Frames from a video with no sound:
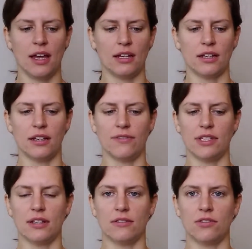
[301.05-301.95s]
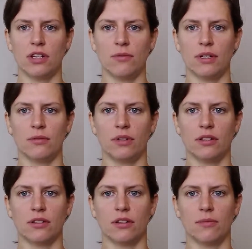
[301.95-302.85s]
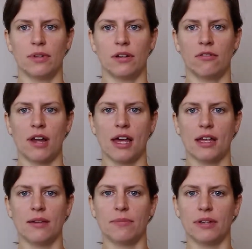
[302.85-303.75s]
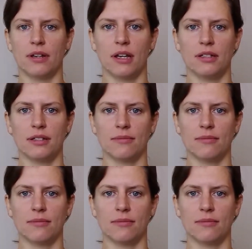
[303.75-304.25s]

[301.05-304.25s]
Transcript: And you can even see a little stray one where it's gone a bit awry, but it